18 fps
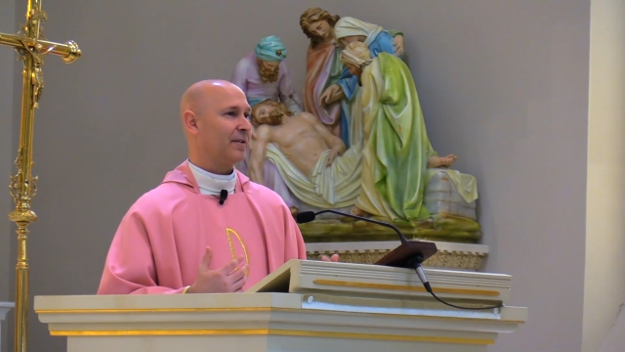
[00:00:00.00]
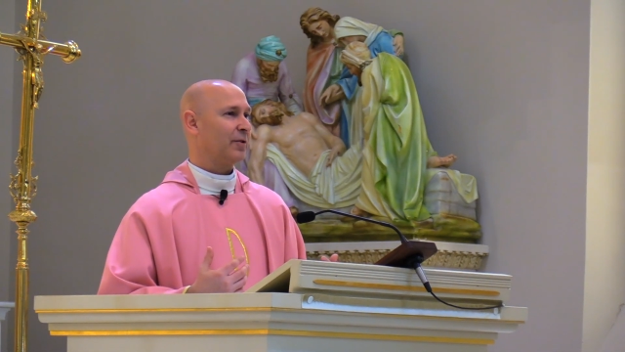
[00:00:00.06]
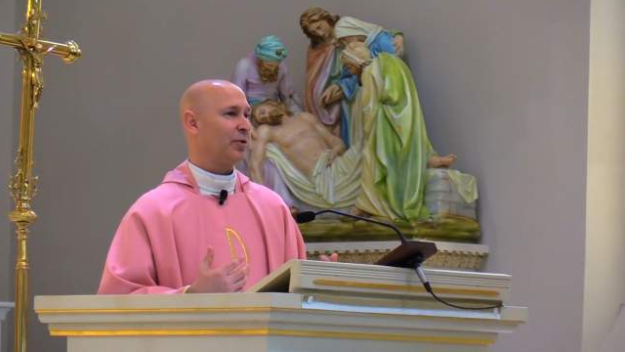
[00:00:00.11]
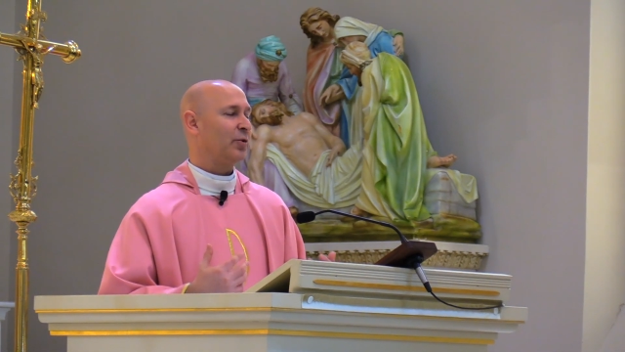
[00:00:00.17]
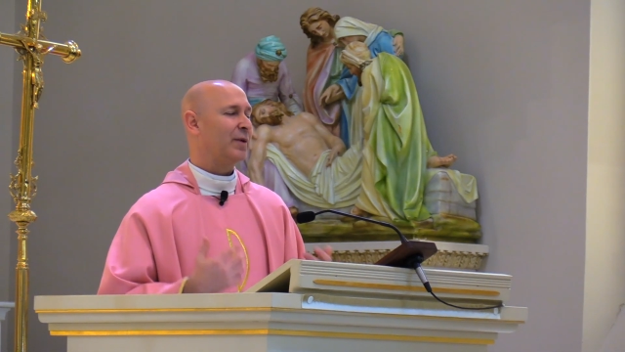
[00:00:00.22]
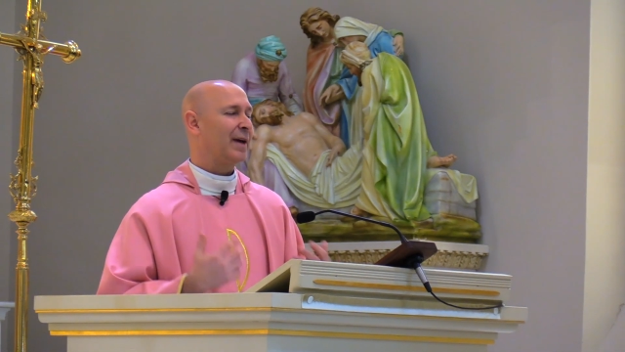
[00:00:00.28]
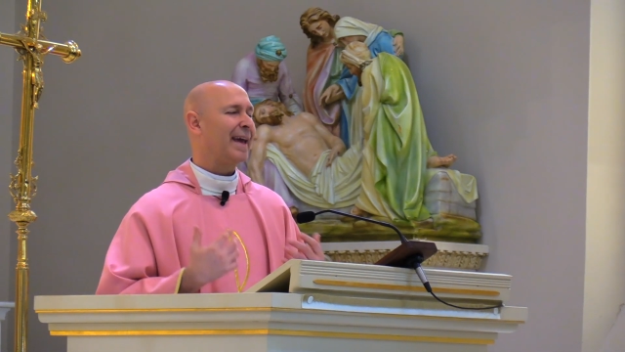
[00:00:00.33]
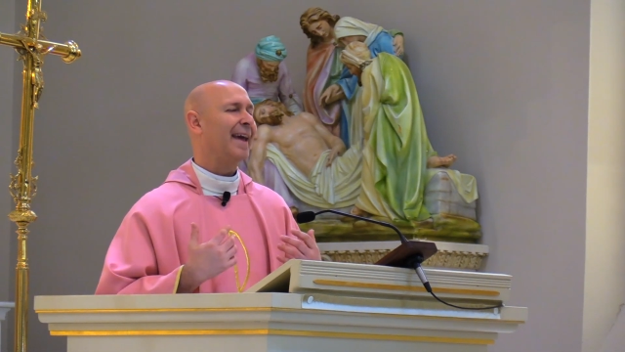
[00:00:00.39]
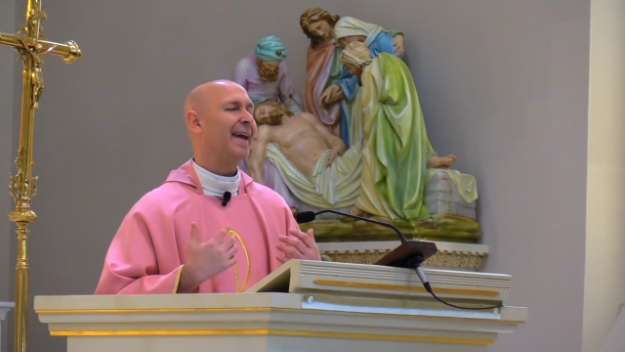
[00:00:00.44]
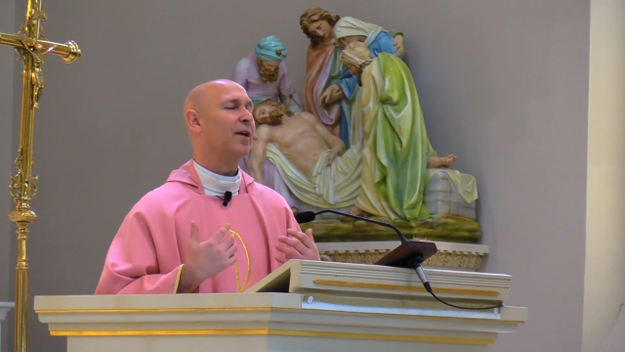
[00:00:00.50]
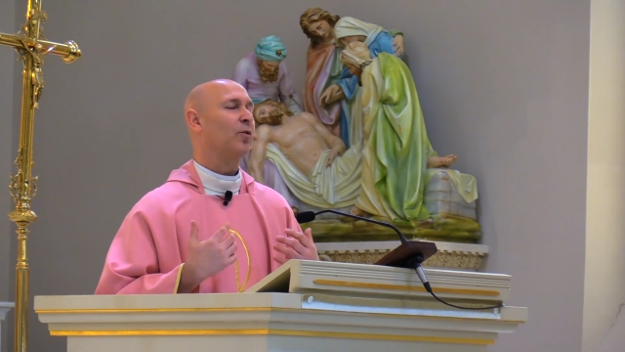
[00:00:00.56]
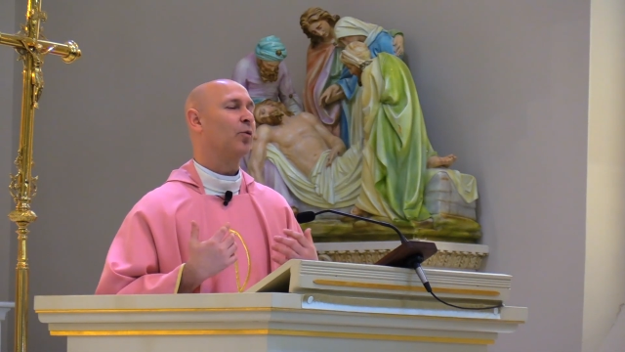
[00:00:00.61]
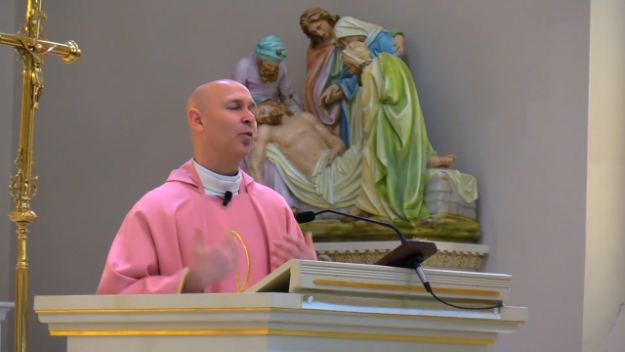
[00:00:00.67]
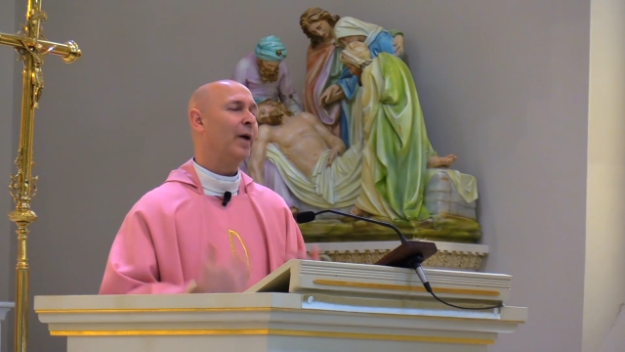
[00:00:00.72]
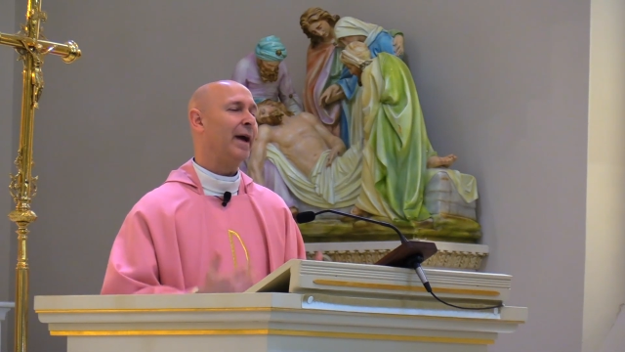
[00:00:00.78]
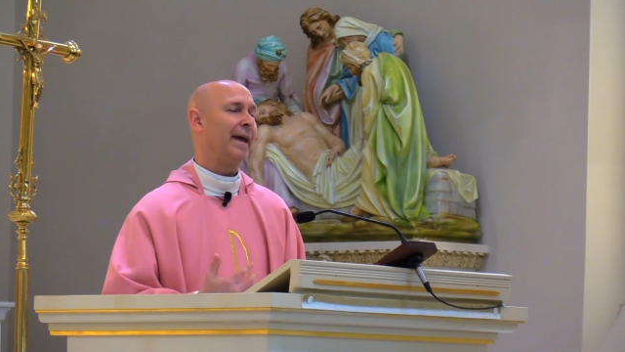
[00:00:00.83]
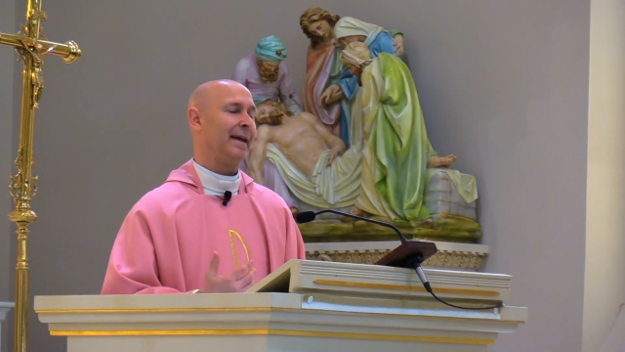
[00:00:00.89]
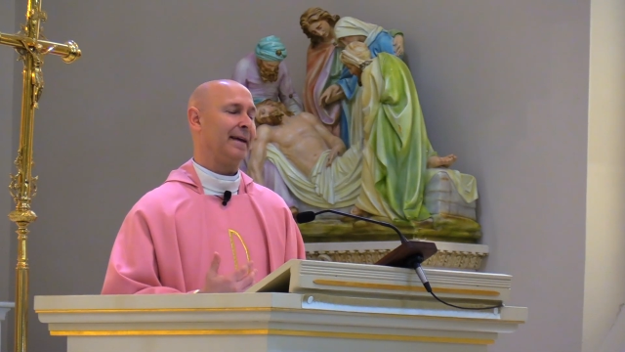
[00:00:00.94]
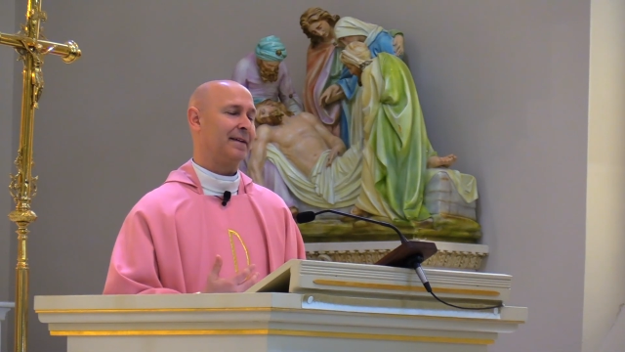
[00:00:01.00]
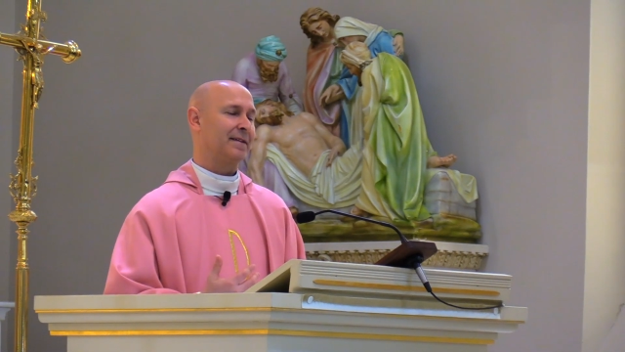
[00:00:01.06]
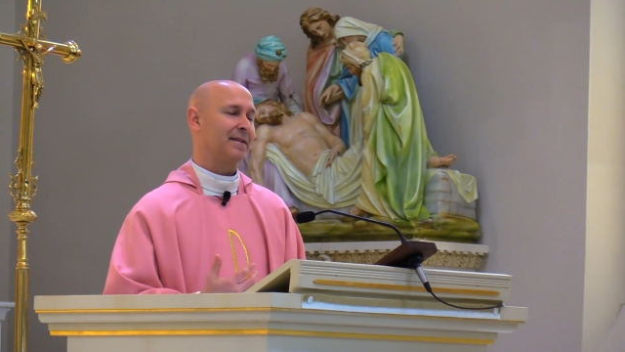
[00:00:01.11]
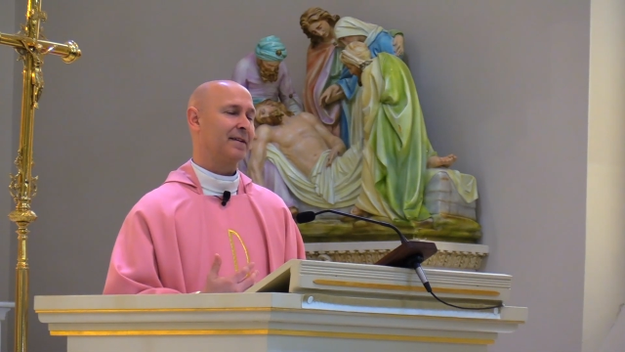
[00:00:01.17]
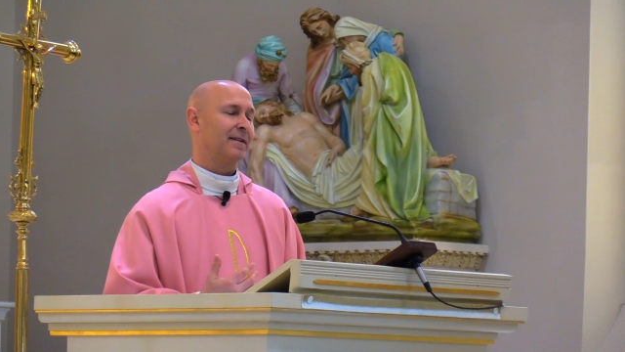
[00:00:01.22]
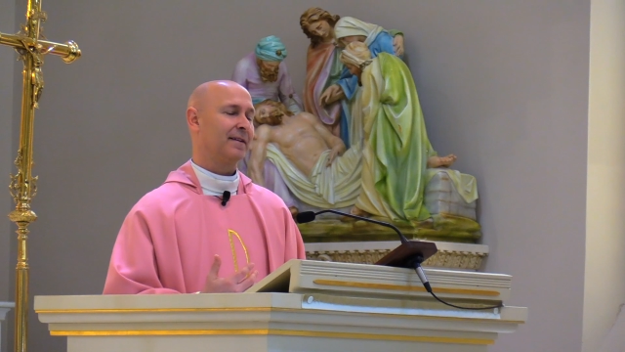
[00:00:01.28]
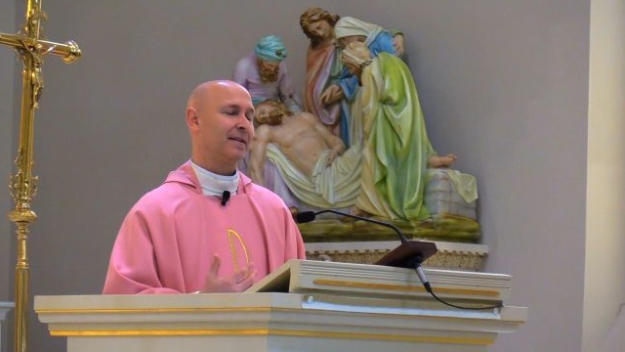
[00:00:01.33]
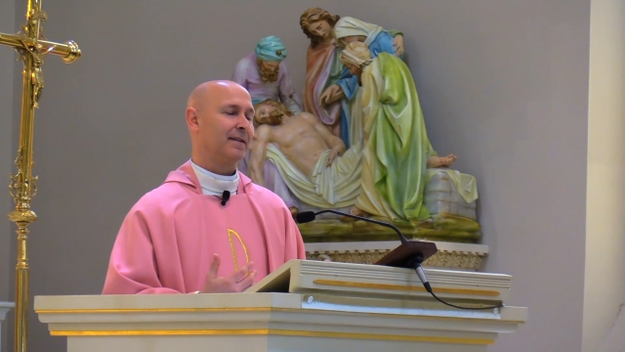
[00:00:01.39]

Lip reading: who can't wait